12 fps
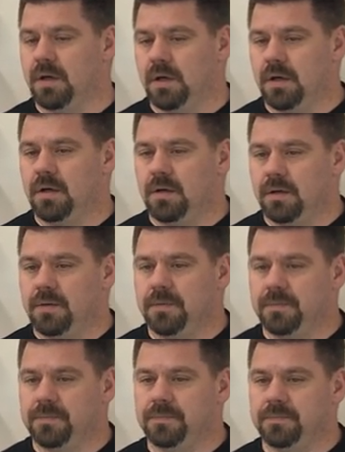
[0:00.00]

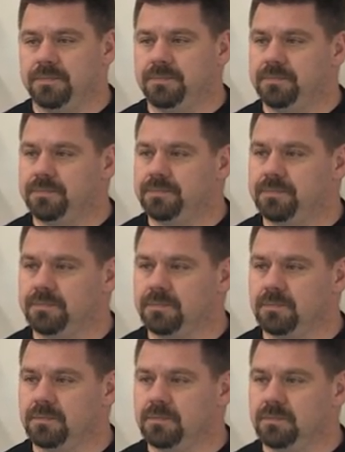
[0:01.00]

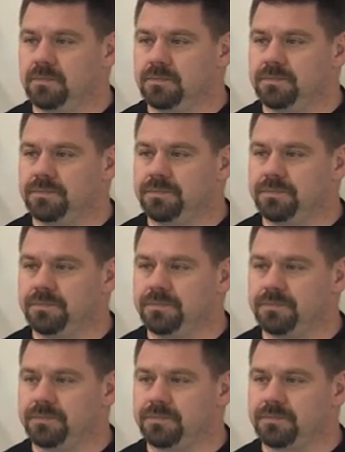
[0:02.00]

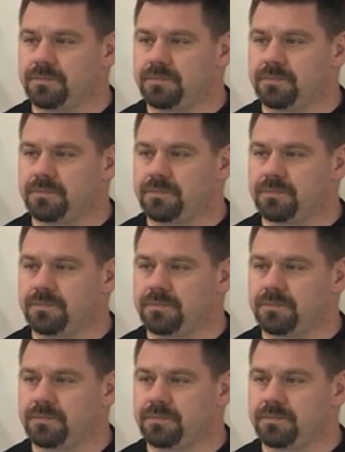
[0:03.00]
[no speech]